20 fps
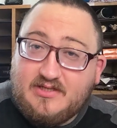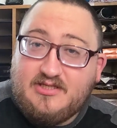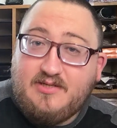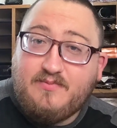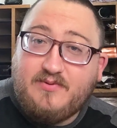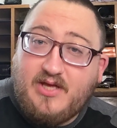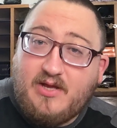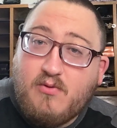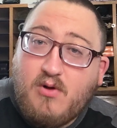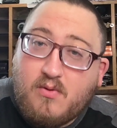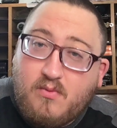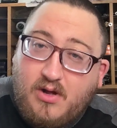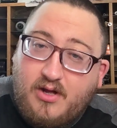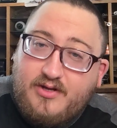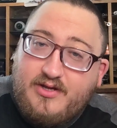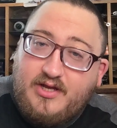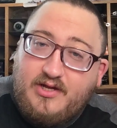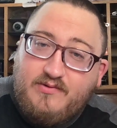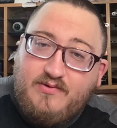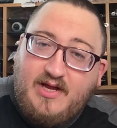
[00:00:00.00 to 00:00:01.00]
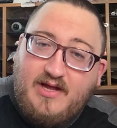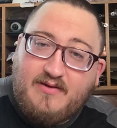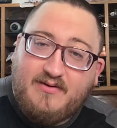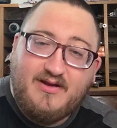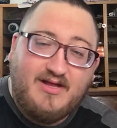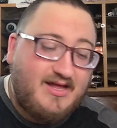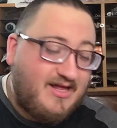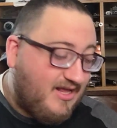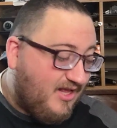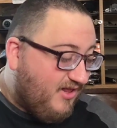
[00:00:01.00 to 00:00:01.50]
to play while walking around.
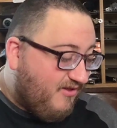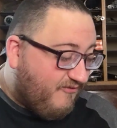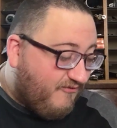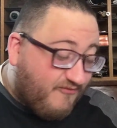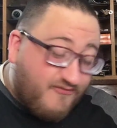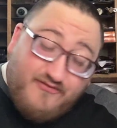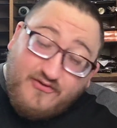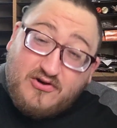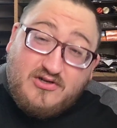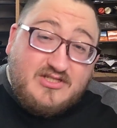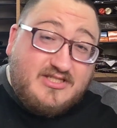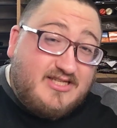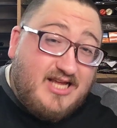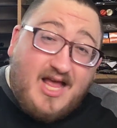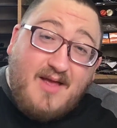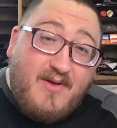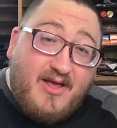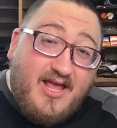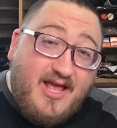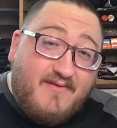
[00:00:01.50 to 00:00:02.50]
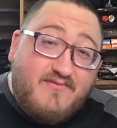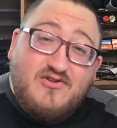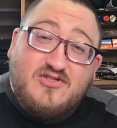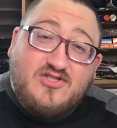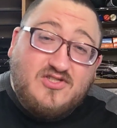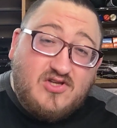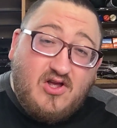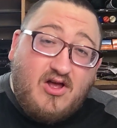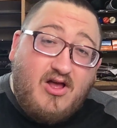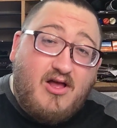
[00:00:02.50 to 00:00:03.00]
First time I ever
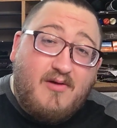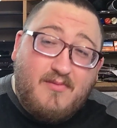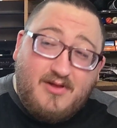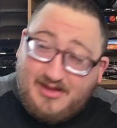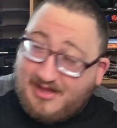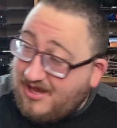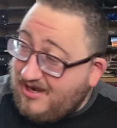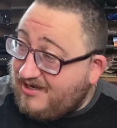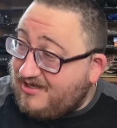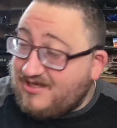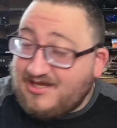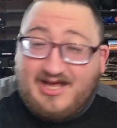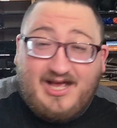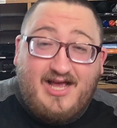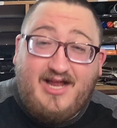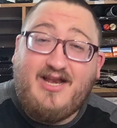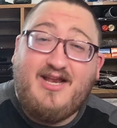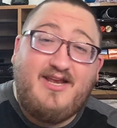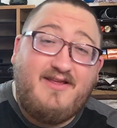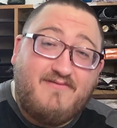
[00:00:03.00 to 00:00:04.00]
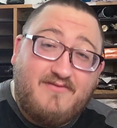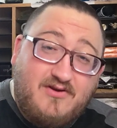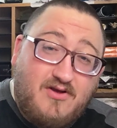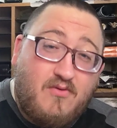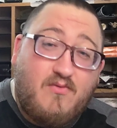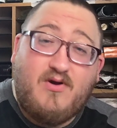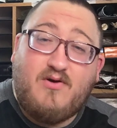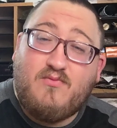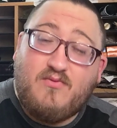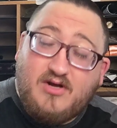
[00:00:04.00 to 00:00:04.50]
saw a melodica, I didn't even know
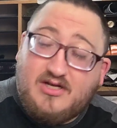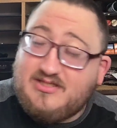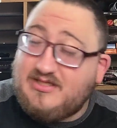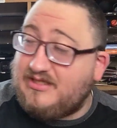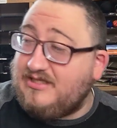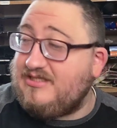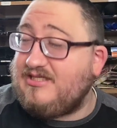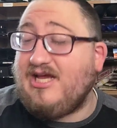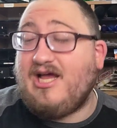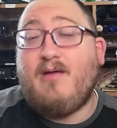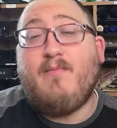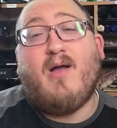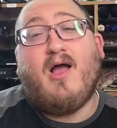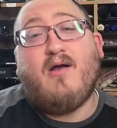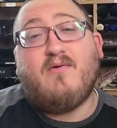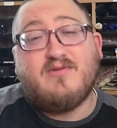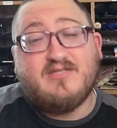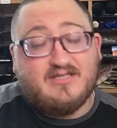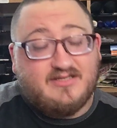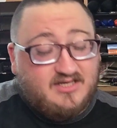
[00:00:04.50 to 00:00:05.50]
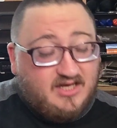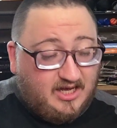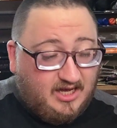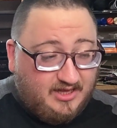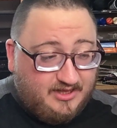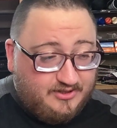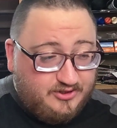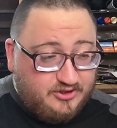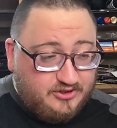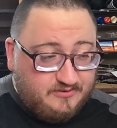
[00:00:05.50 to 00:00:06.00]
what it was at the time. I was in
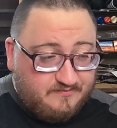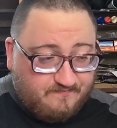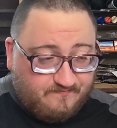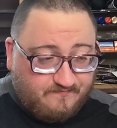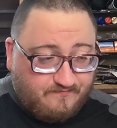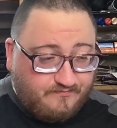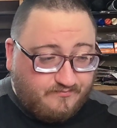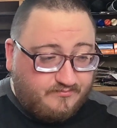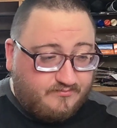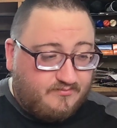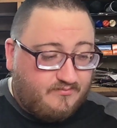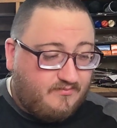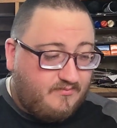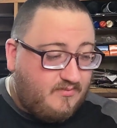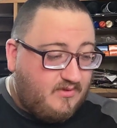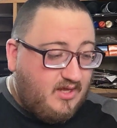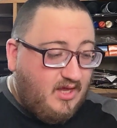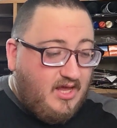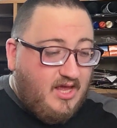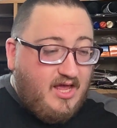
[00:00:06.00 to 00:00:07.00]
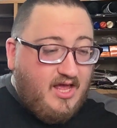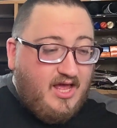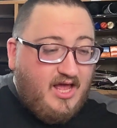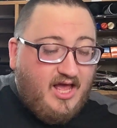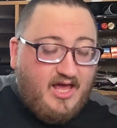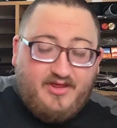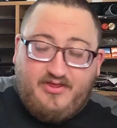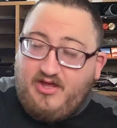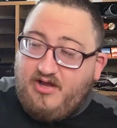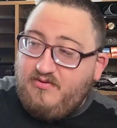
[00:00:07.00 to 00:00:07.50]
college.
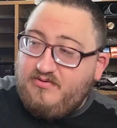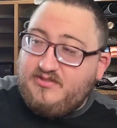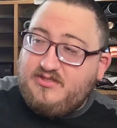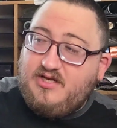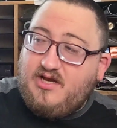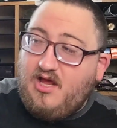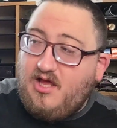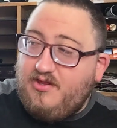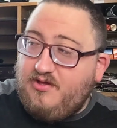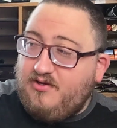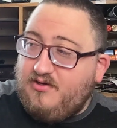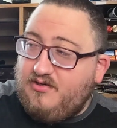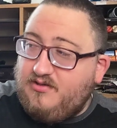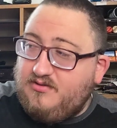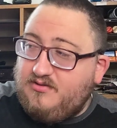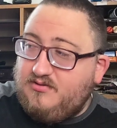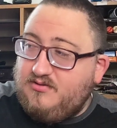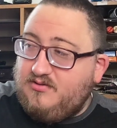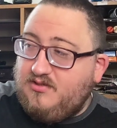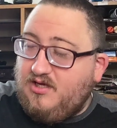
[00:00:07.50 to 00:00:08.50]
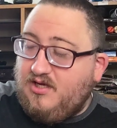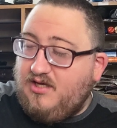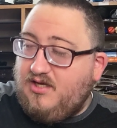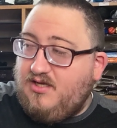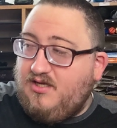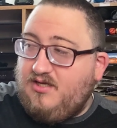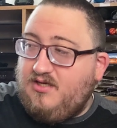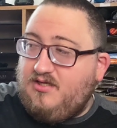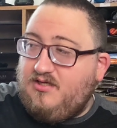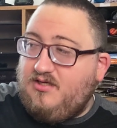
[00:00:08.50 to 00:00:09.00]
And there was another
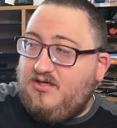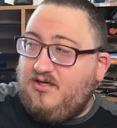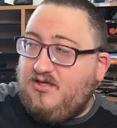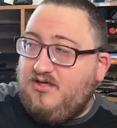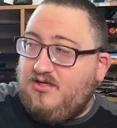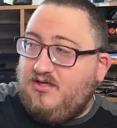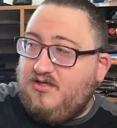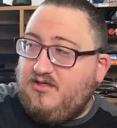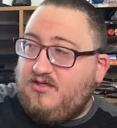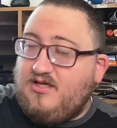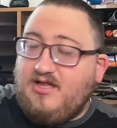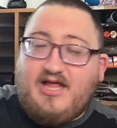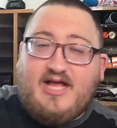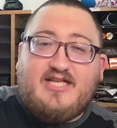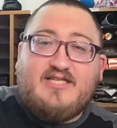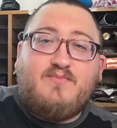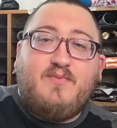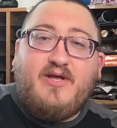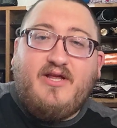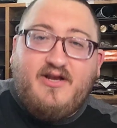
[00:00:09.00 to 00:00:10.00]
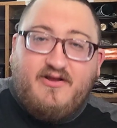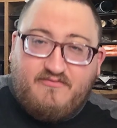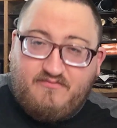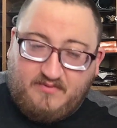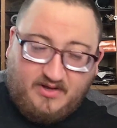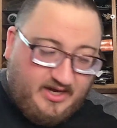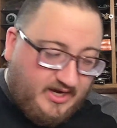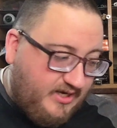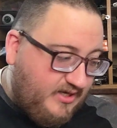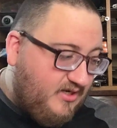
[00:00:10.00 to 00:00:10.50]
classmate of
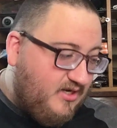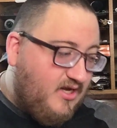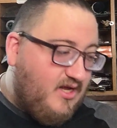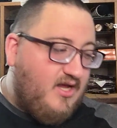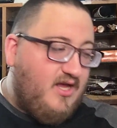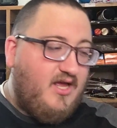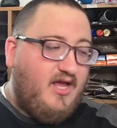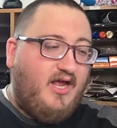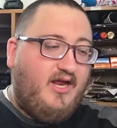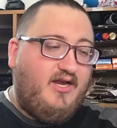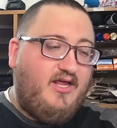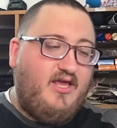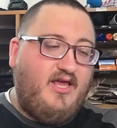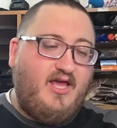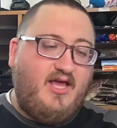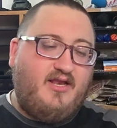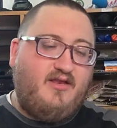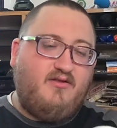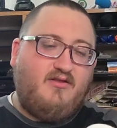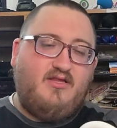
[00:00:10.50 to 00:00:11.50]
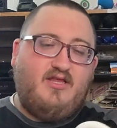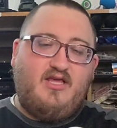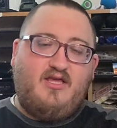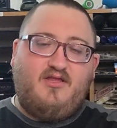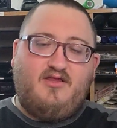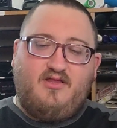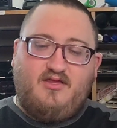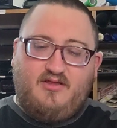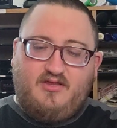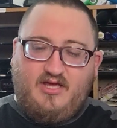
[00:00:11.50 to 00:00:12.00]
mine, and
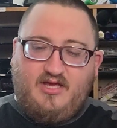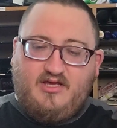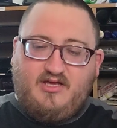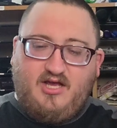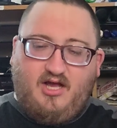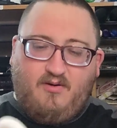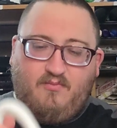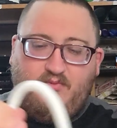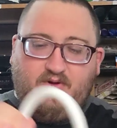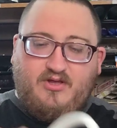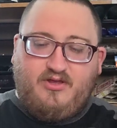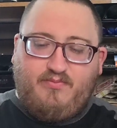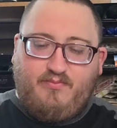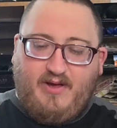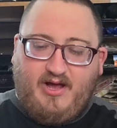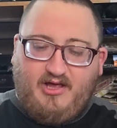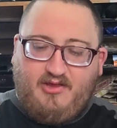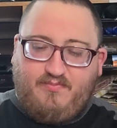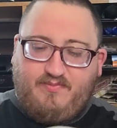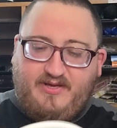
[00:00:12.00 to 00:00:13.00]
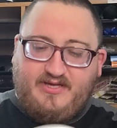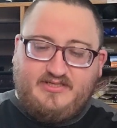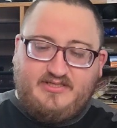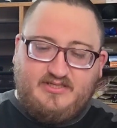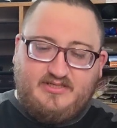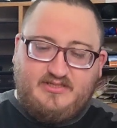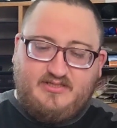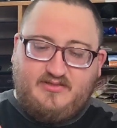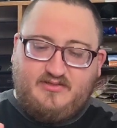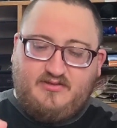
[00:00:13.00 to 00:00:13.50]
they come with
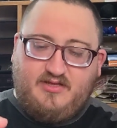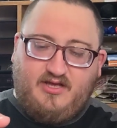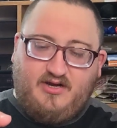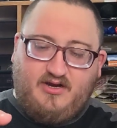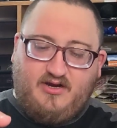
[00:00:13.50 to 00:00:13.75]
mouthpieces that